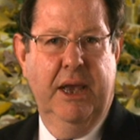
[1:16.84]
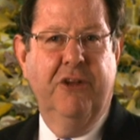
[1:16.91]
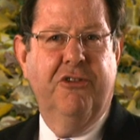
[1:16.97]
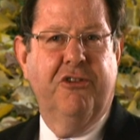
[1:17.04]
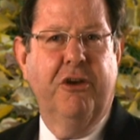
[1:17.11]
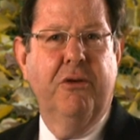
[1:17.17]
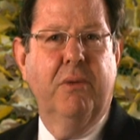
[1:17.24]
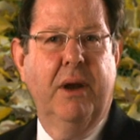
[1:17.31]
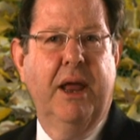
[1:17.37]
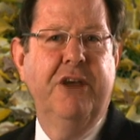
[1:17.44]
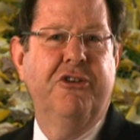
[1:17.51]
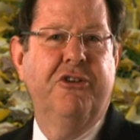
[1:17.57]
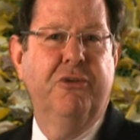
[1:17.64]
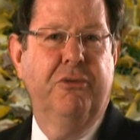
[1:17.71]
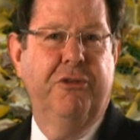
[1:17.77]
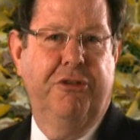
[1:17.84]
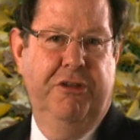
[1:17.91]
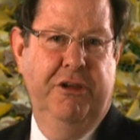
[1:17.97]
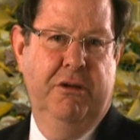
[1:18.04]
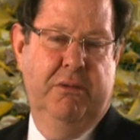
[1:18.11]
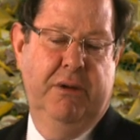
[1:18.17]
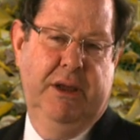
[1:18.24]
And so relational
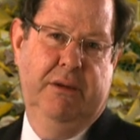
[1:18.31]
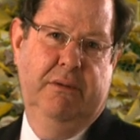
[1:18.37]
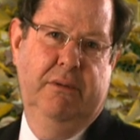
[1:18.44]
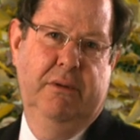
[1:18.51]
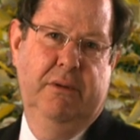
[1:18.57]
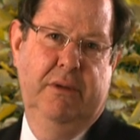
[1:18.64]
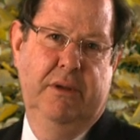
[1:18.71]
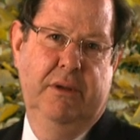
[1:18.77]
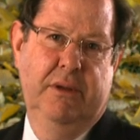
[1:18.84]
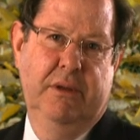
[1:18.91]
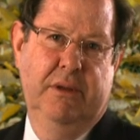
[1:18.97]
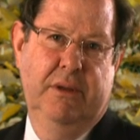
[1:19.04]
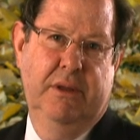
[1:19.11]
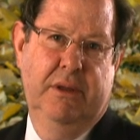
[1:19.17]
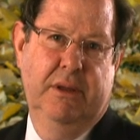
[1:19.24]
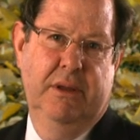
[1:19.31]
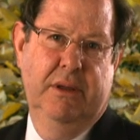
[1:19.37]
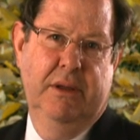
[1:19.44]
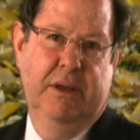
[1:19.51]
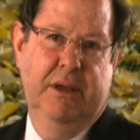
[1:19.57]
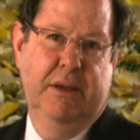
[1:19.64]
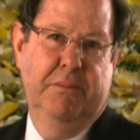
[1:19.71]
theory
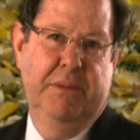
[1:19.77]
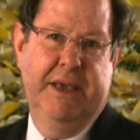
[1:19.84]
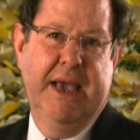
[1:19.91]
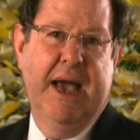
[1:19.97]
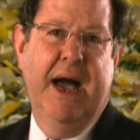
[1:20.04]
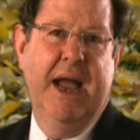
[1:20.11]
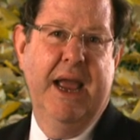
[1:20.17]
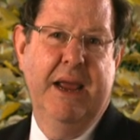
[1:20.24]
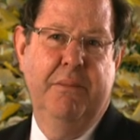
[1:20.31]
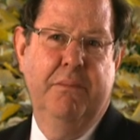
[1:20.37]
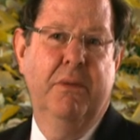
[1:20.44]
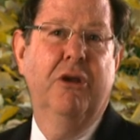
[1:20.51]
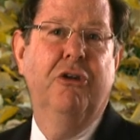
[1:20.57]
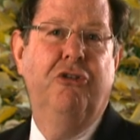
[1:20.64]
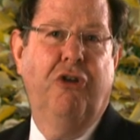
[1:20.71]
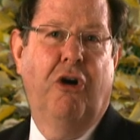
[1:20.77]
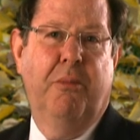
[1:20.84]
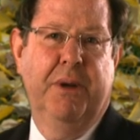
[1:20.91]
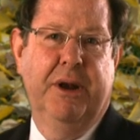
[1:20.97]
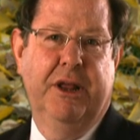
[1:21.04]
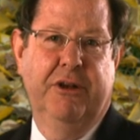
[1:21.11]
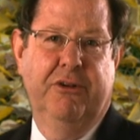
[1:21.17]
became
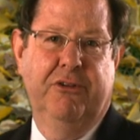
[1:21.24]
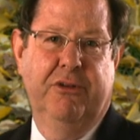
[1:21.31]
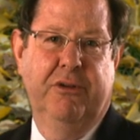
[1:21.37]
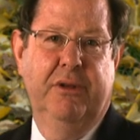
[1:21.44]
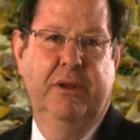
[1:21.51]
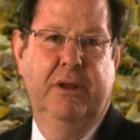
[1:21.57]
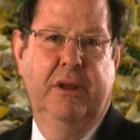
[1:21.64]
dominant